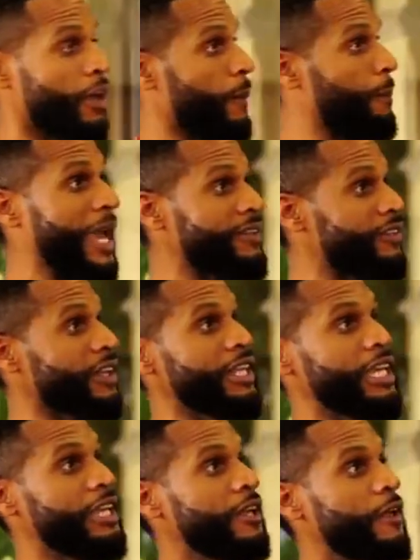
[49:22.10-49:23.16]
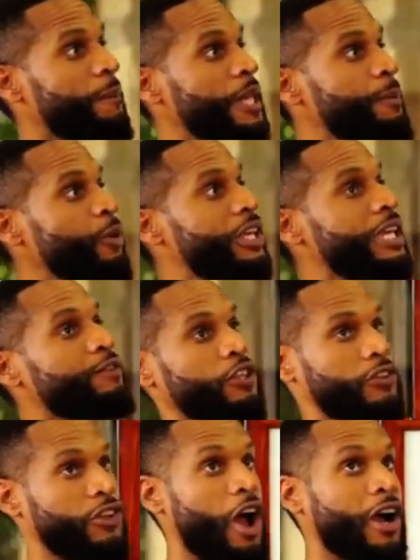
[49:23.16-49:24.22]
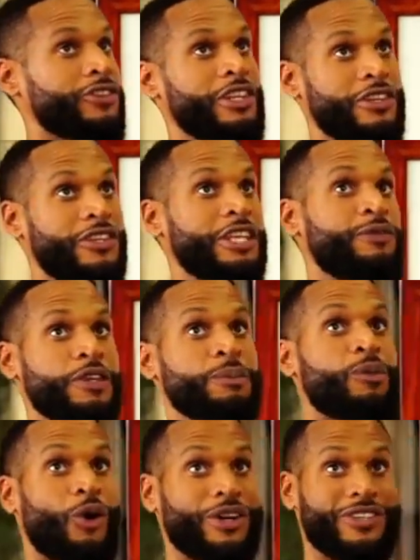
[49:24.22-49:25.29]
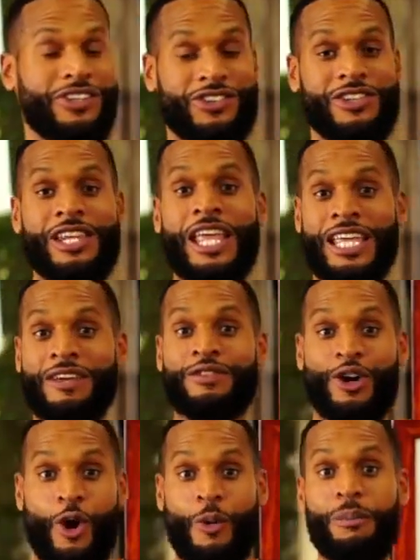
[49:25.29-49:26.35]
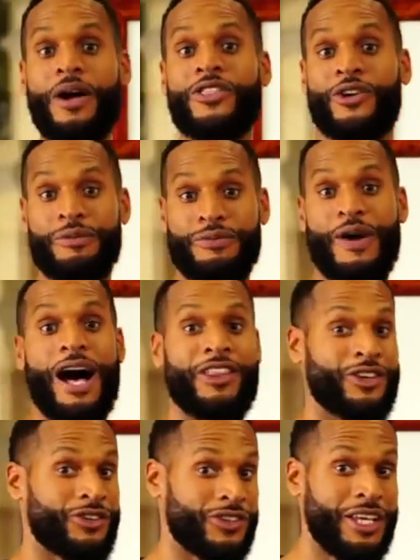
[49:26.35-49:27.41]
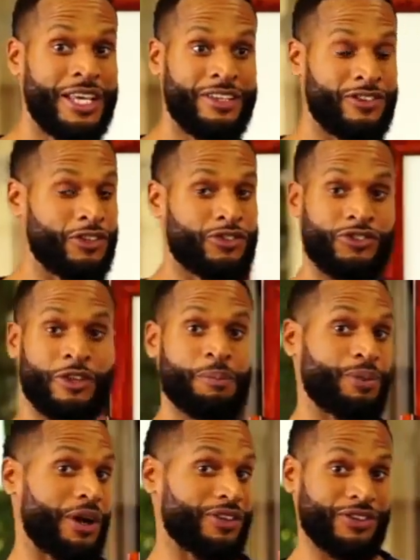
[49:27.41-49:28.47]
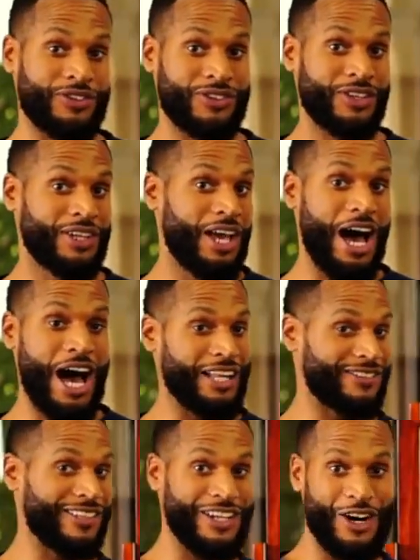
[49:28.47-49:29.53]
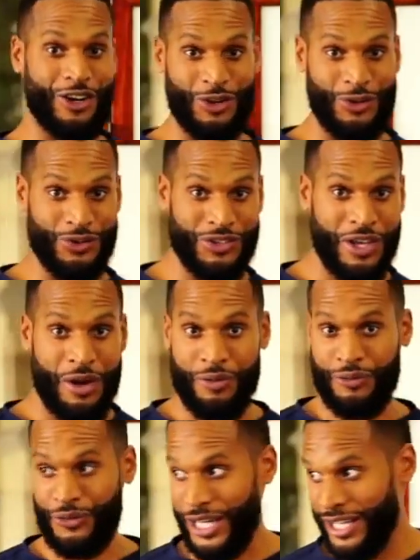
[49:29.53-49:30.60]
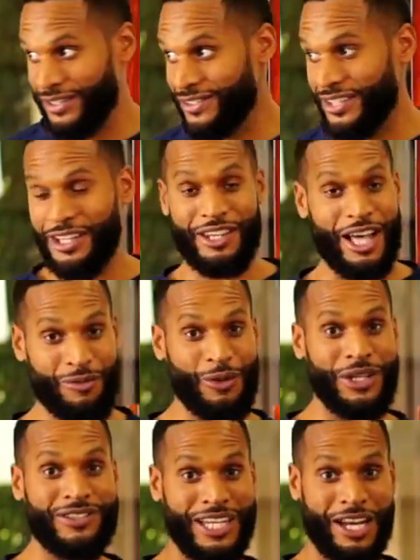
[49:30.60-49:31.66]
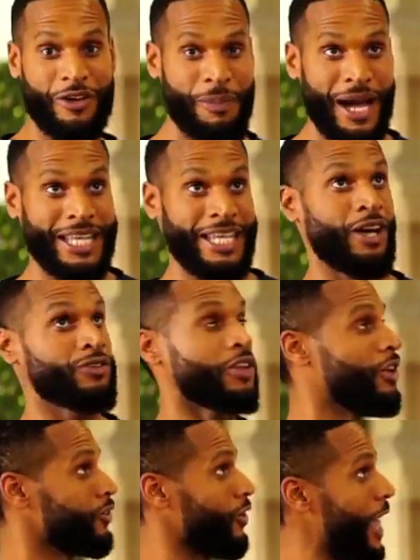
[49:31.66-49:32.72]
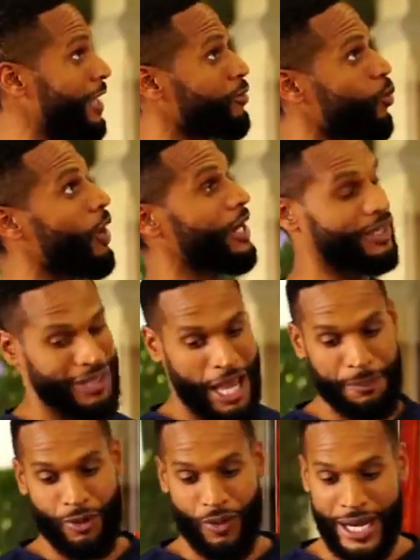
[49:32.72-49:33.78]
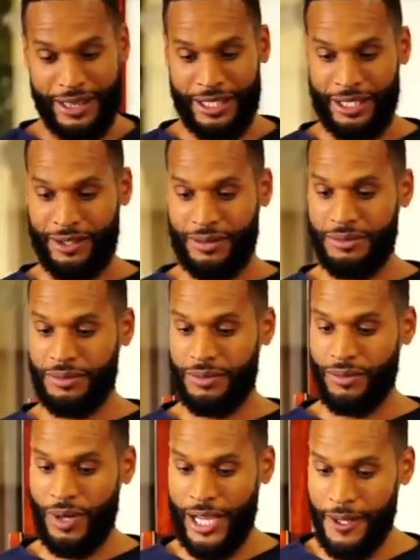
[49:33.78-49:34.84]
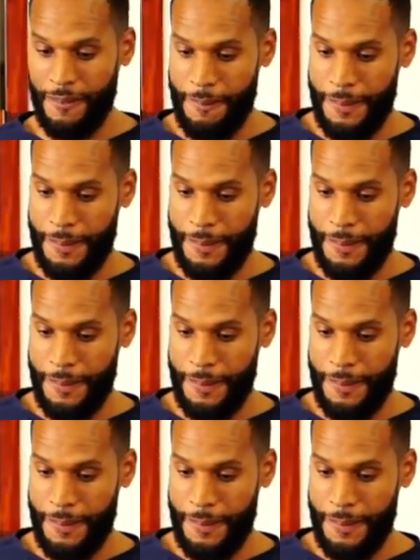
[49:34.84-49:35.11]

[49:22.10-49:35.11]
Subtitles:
Basically, people give the stars on the TV more attention than they give their own mother and fathers, sisters and brothers, aunts and uncles, friends, loved ones, and everybody else. So that's one example right there, right?